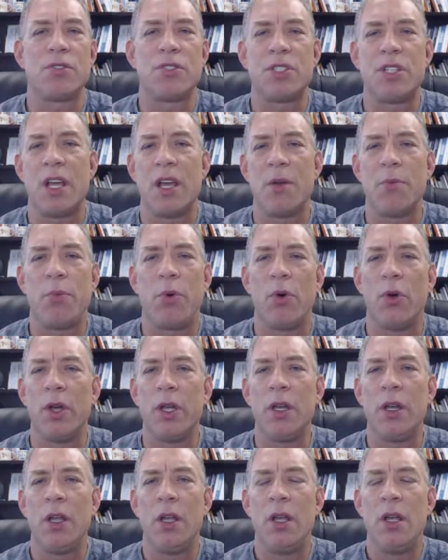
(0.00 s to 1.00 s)

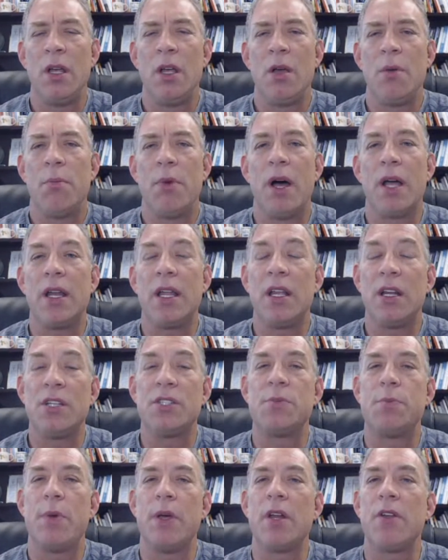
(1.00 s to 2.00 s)
standpoint, but it
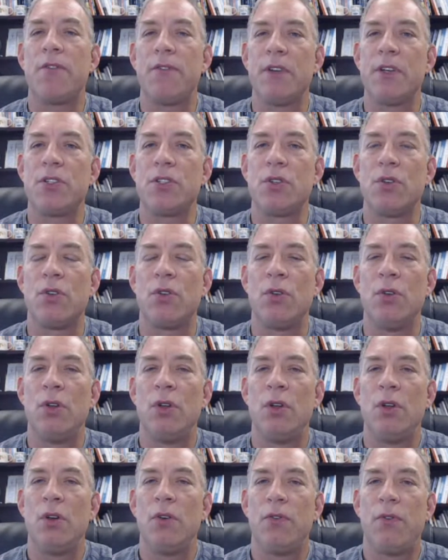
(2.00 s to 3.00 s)
is beneficial
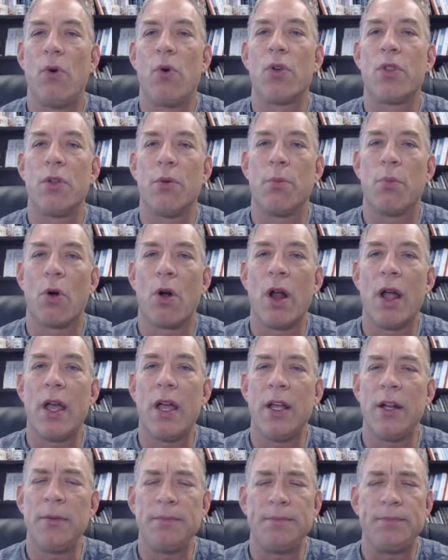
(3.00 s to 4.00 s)
for the
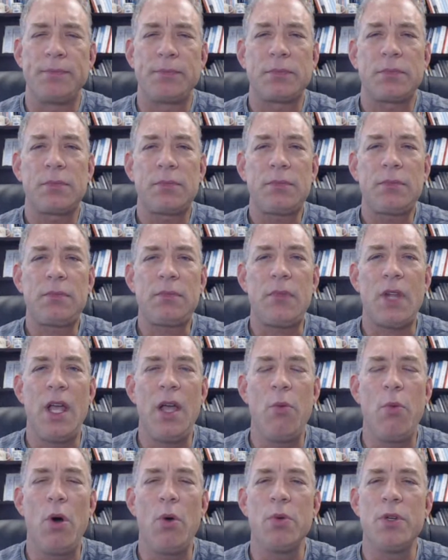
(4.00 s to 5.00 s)
brain.
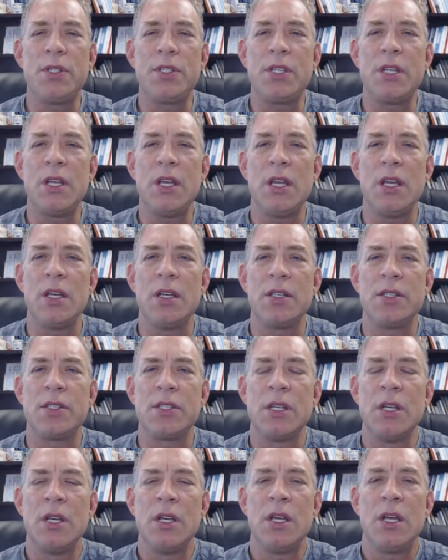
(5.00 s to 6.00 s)
And what we see
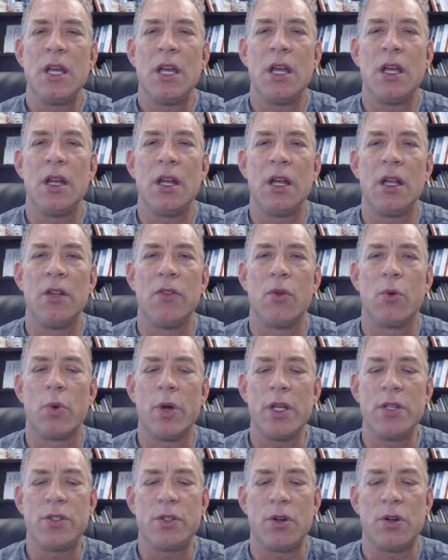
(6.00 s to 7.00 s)
is, and the
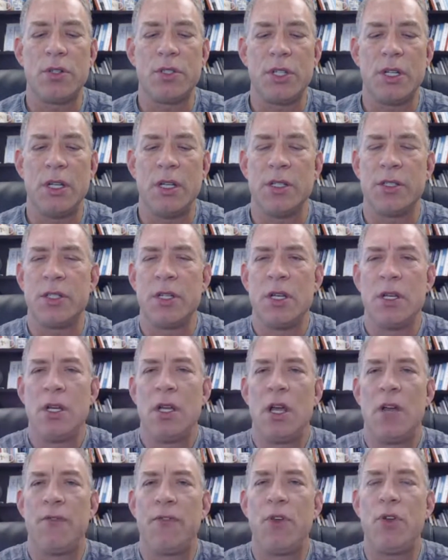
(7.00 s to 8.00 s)
research is,
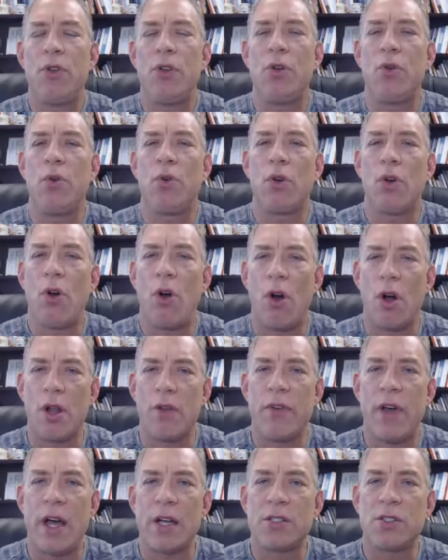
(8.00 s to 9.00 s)
if you do
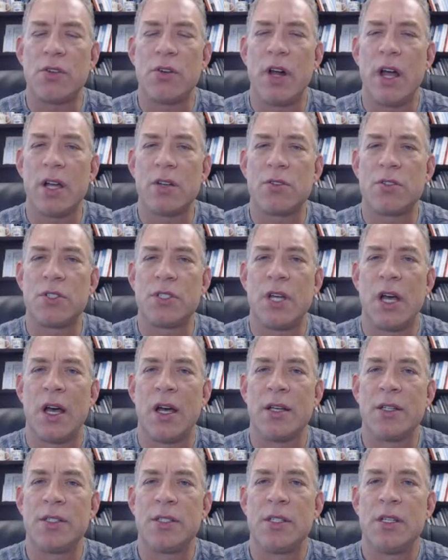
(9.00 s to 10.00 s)
cardiovascular
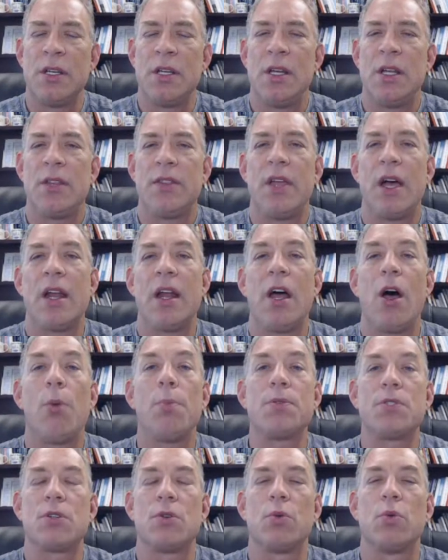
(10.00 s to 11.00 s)
exercise, that
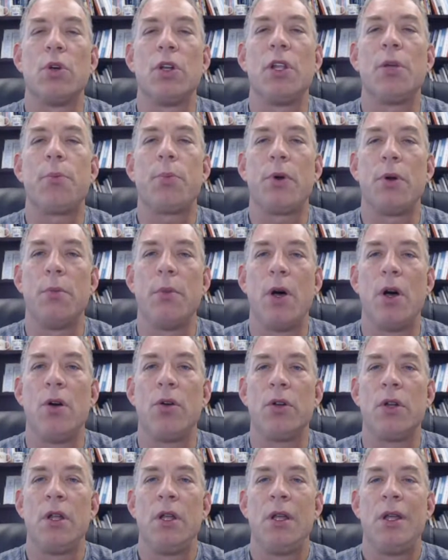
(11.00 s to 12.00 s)
helps to really
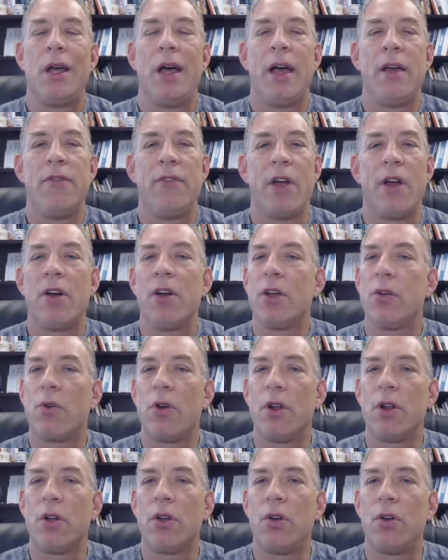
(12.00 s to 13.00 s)
promote a very
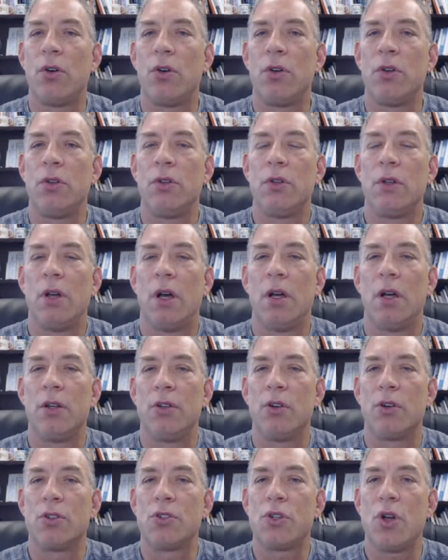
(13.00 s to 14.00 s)
critical
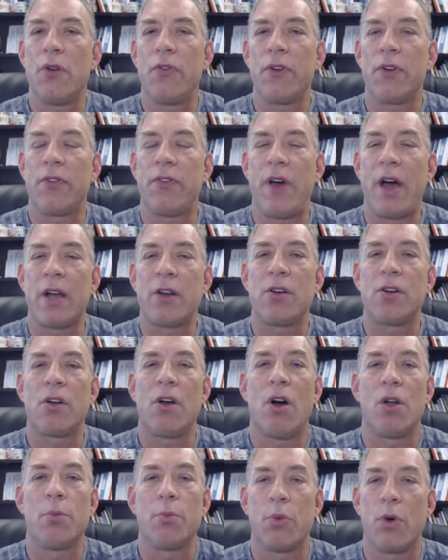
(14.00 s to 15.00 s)
neurotrophic factor
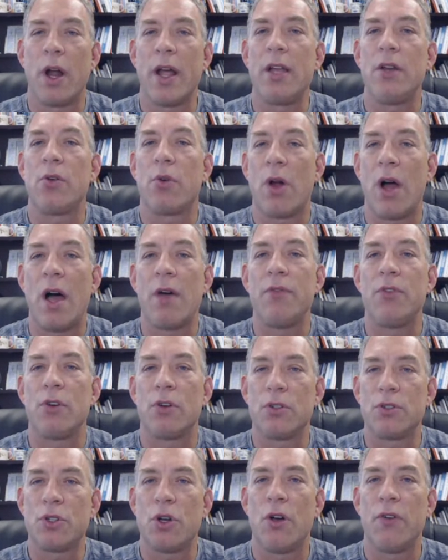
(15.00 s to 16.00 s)
called brain-derived
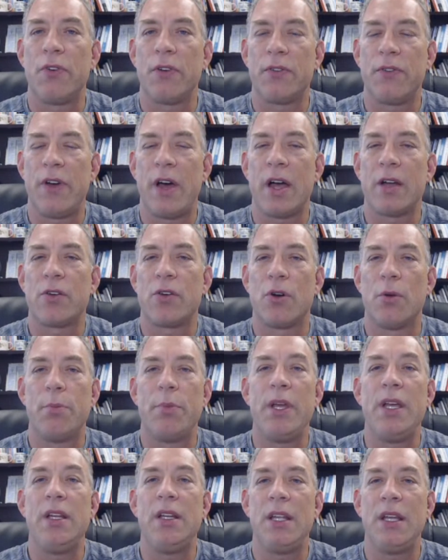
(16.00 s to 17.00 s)
neurotrophic factor, or
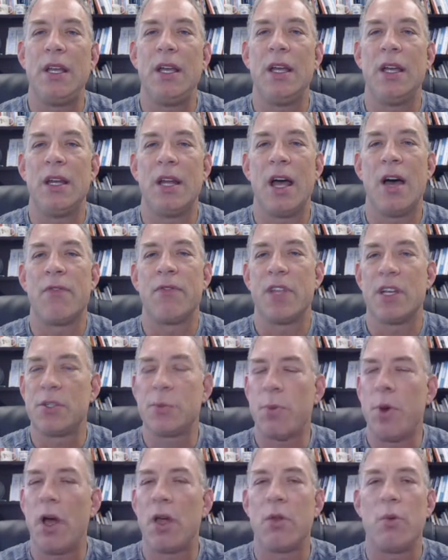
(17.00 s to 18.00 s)
BDNF. That's
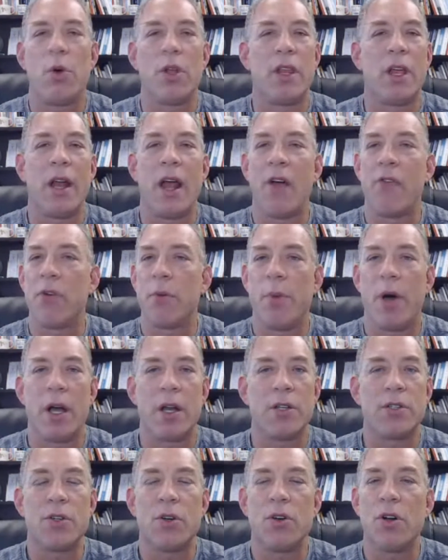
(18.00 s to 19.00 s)
probably the one that
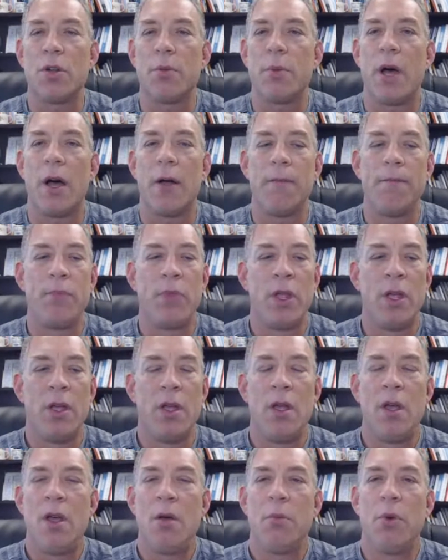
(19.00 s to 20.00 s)
everybody's heard about.
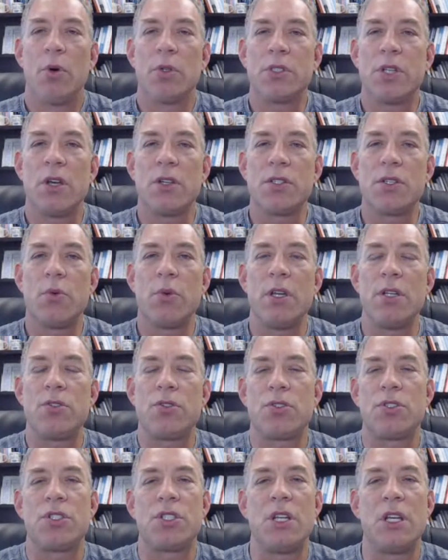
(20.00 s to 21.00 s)
But what's also
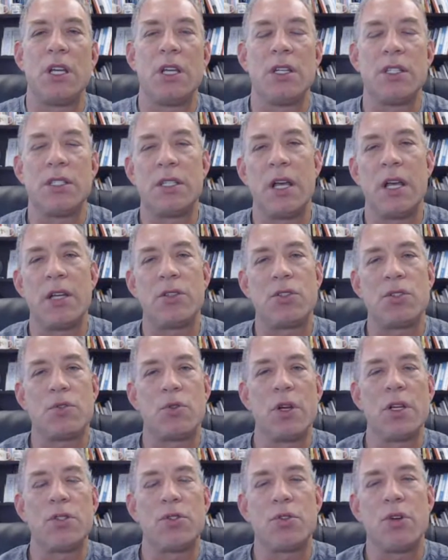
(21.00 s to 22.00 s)
interesting is that
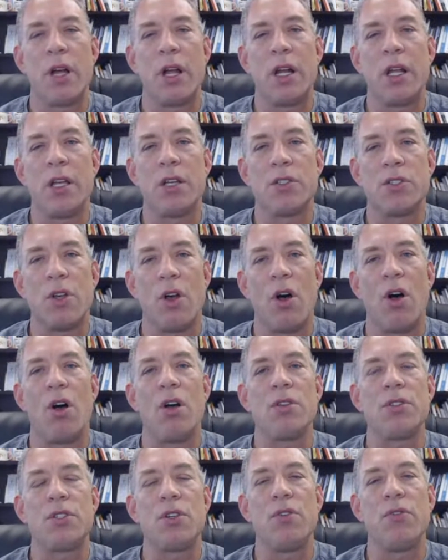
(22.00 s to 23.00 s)
strength training is
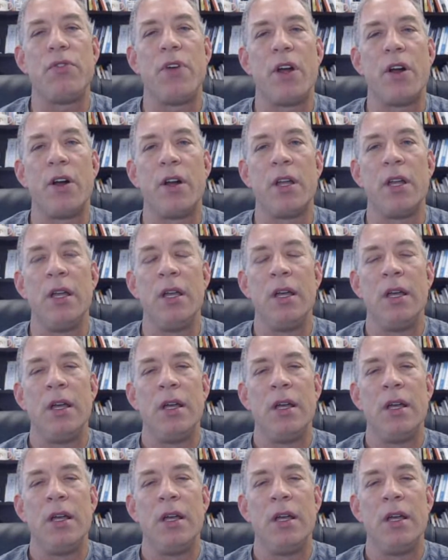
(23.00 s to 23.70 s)
also very